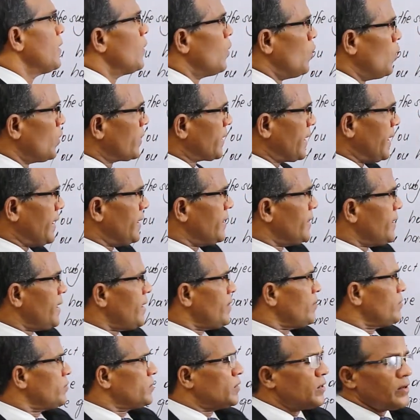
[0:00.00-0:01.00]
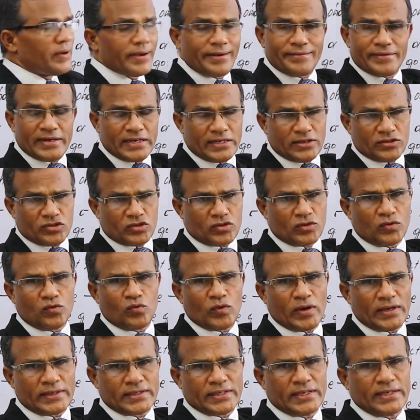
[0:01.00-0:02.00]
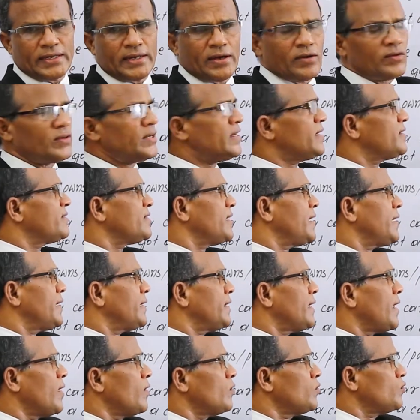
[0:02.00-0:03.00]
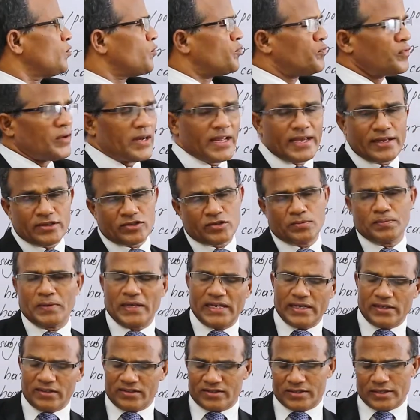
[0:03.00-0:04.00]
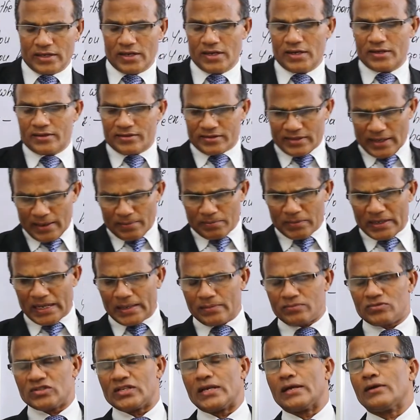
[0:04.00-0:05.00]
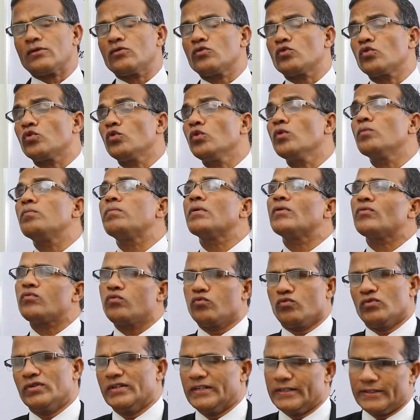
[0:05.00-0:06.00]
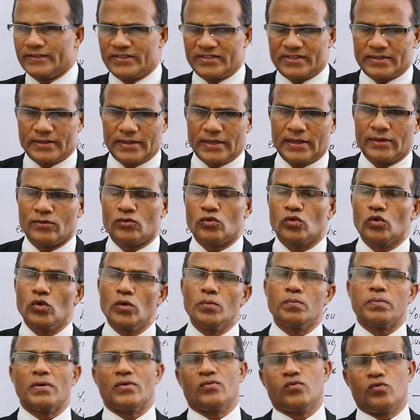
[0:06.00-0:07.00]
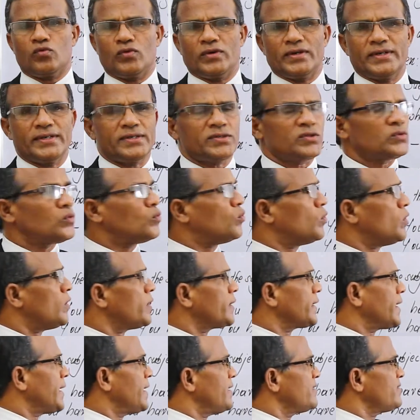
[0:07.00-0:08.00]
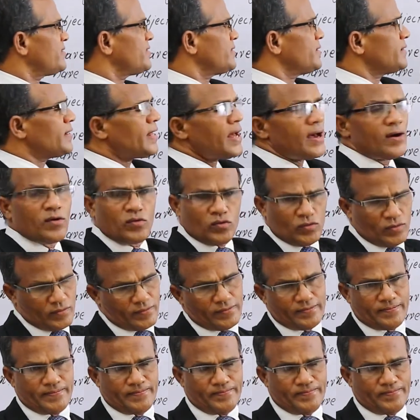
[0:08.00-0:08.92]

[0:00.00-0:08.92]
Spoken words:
Okay, now you have understood what a noun is. A noun phrase means sometimes a group of words work as noun.